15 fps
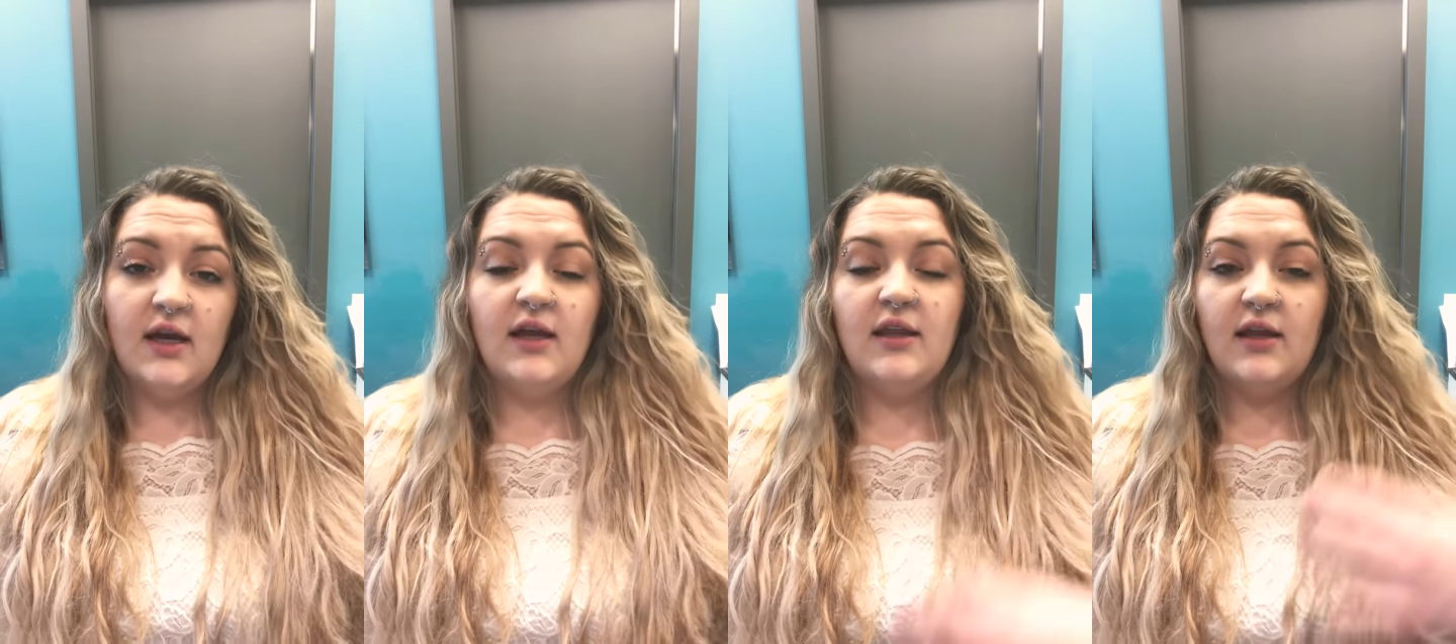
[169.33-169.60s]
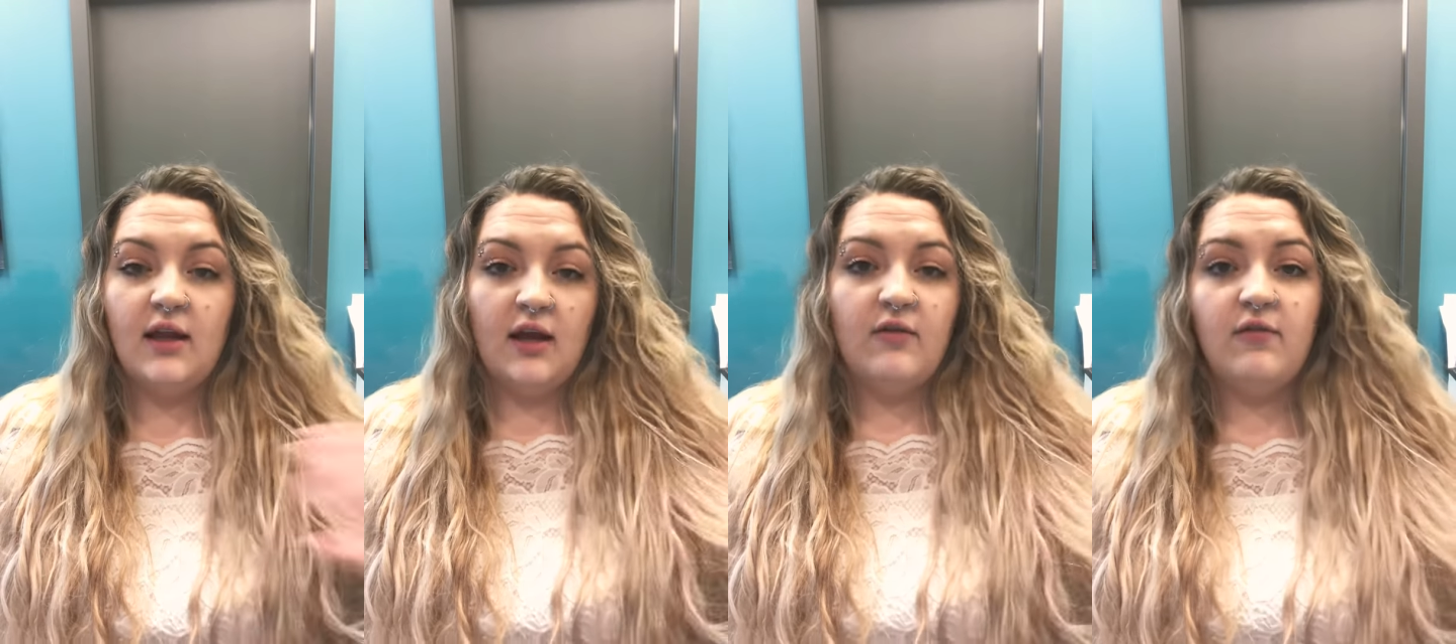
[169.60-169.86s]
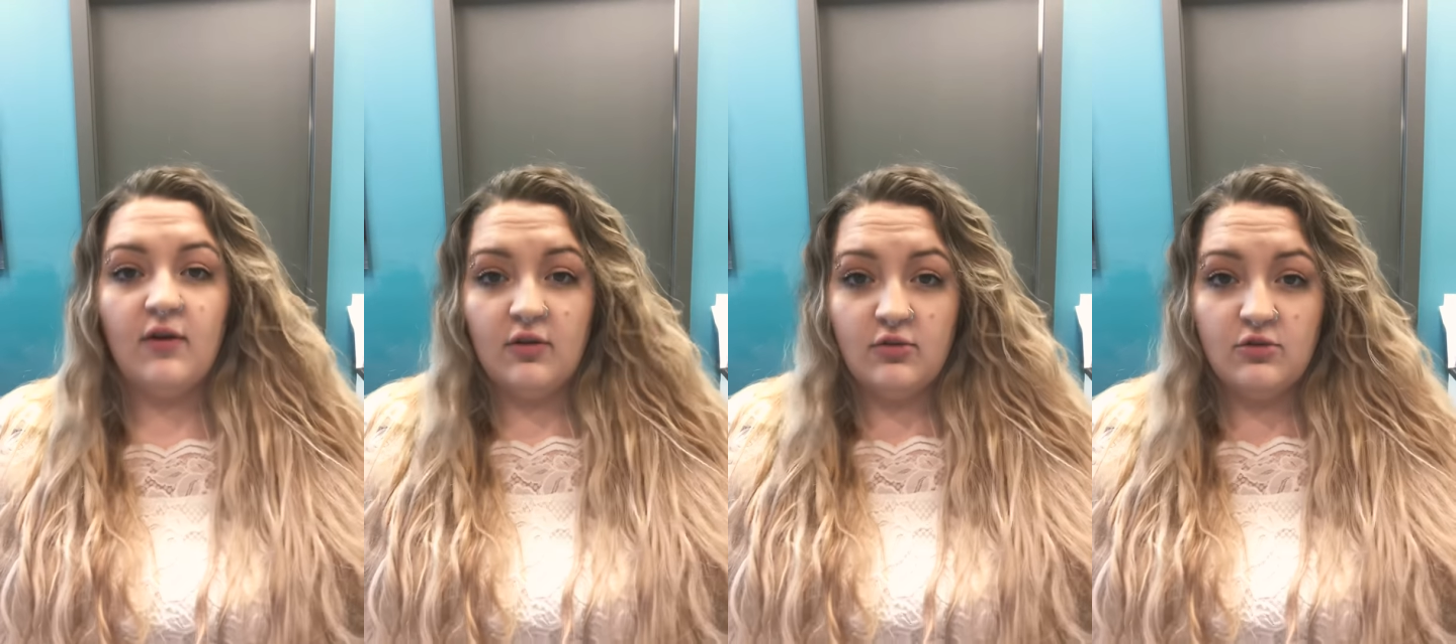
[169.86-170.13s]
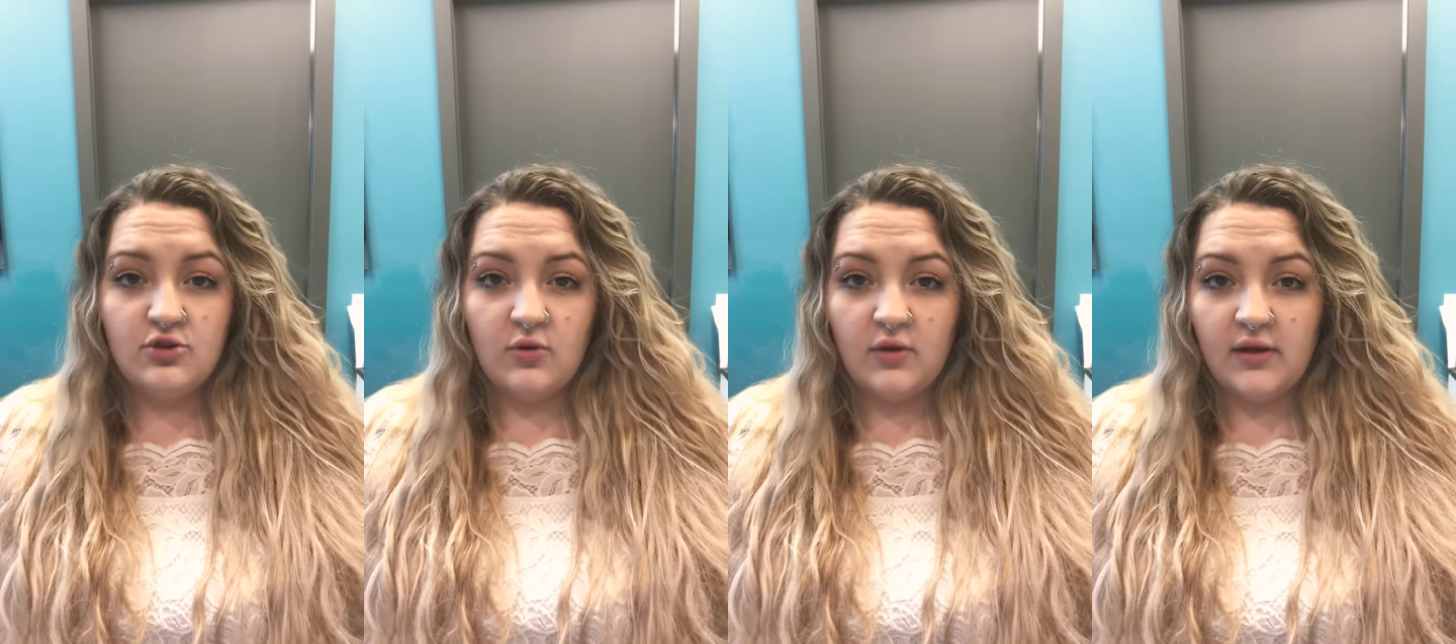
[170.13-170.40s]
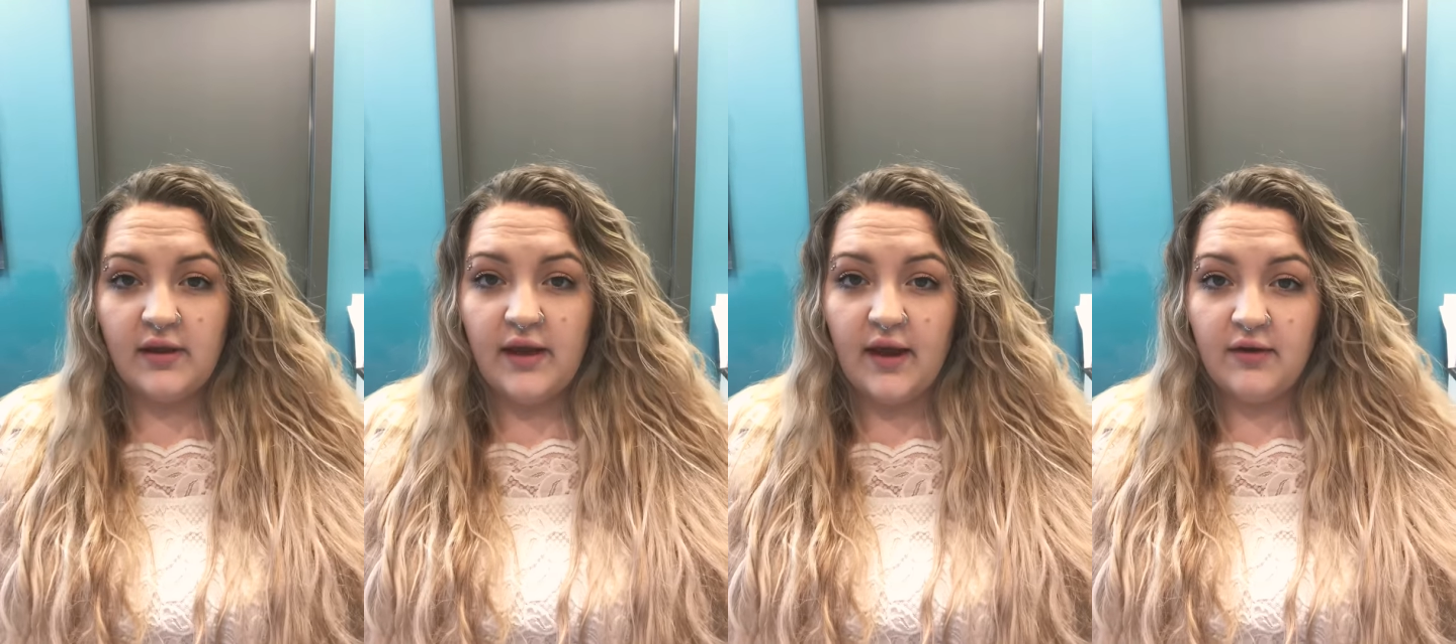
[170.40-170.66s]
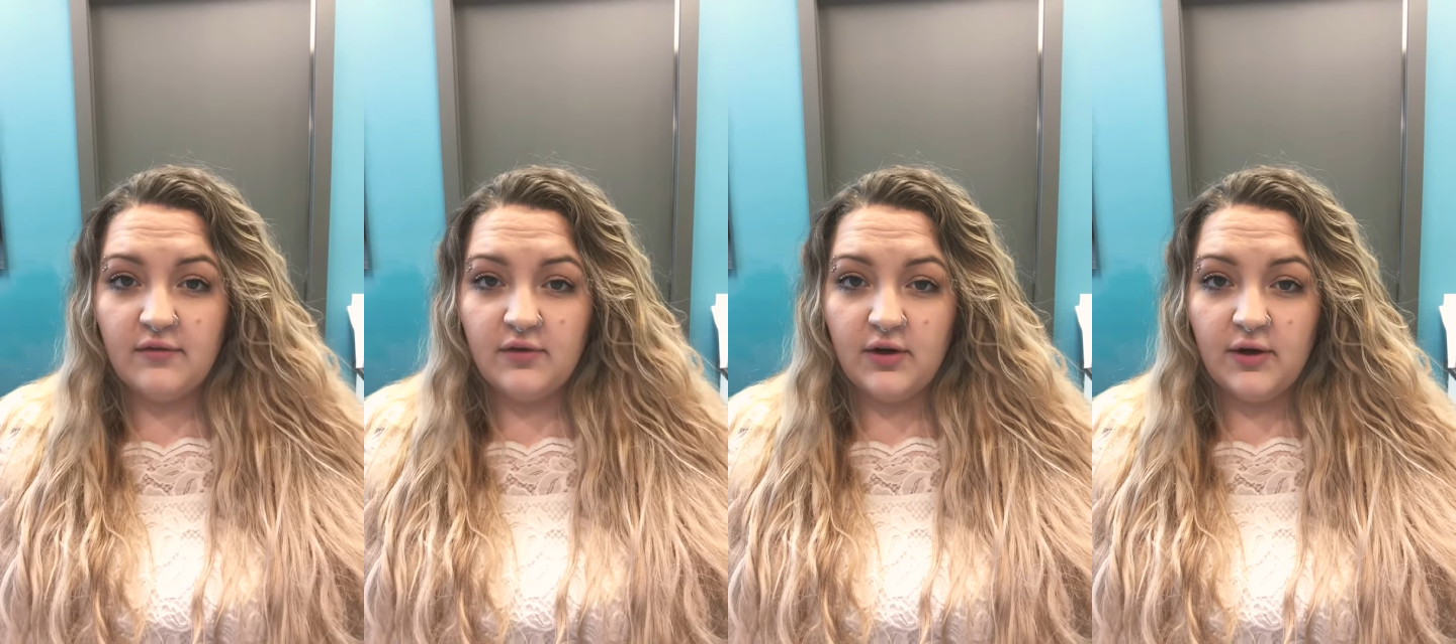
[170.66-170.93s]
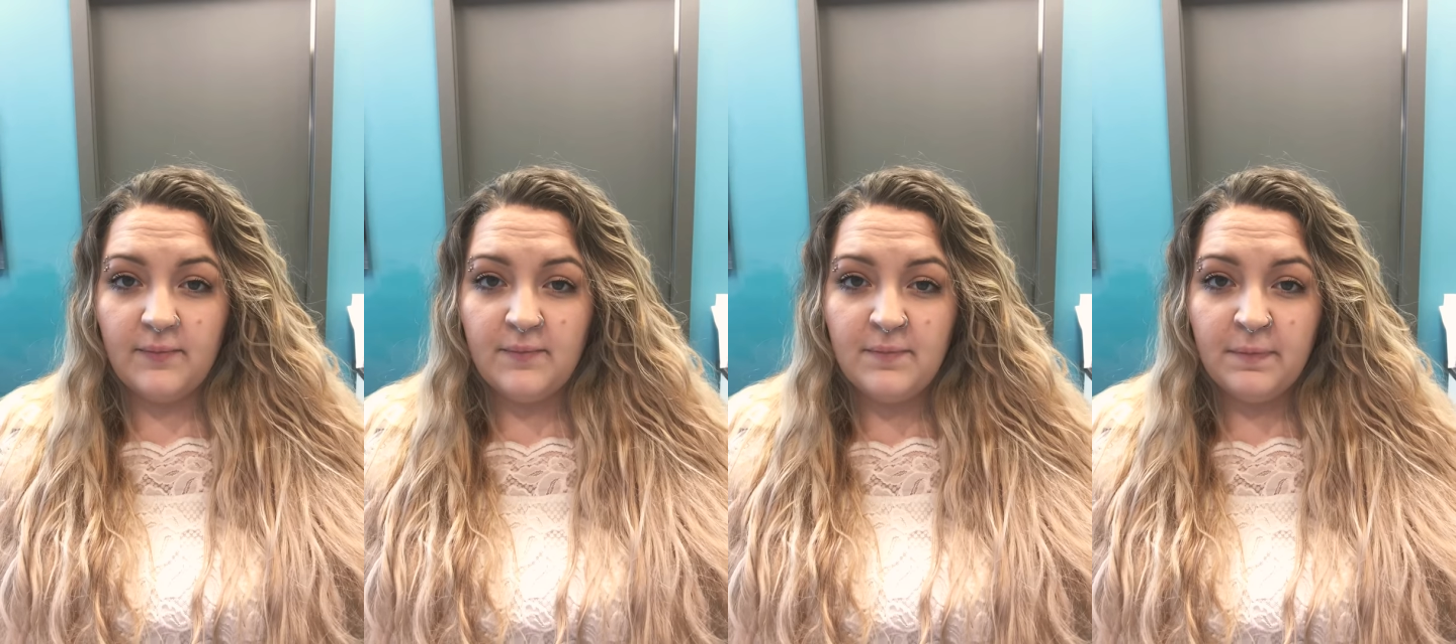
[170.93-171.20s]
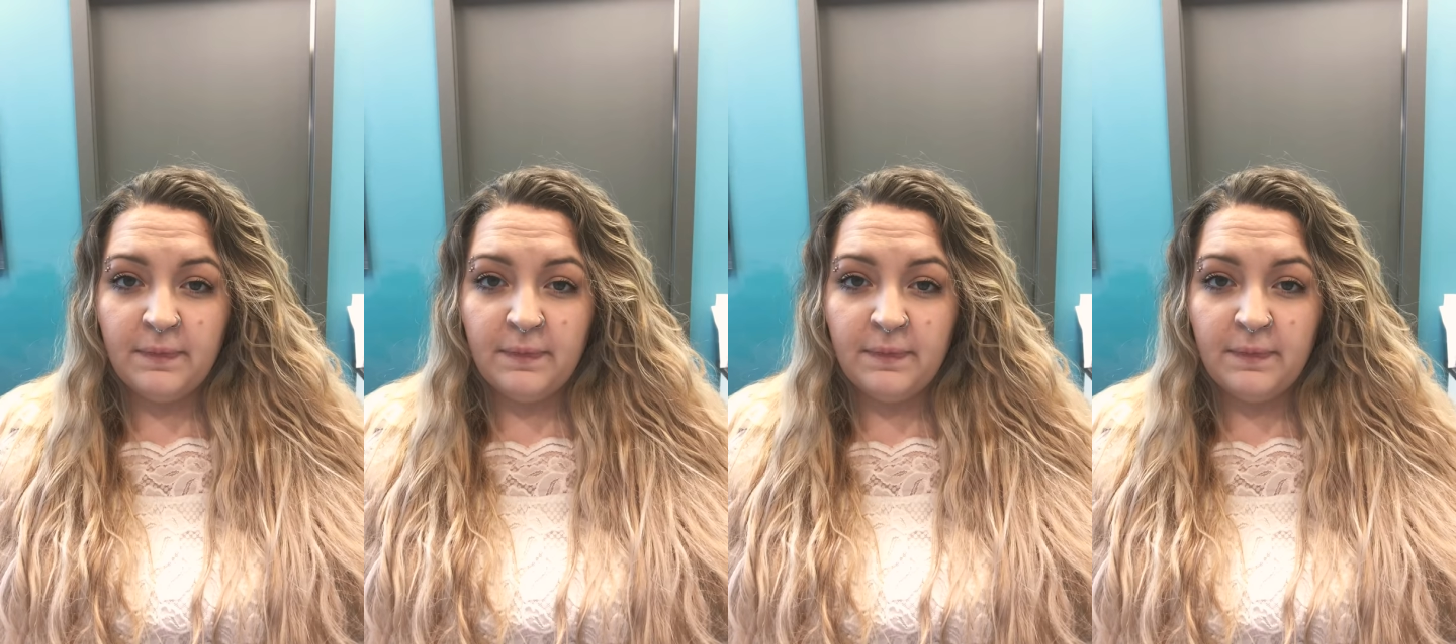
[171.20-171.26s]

and then I followed shortly after.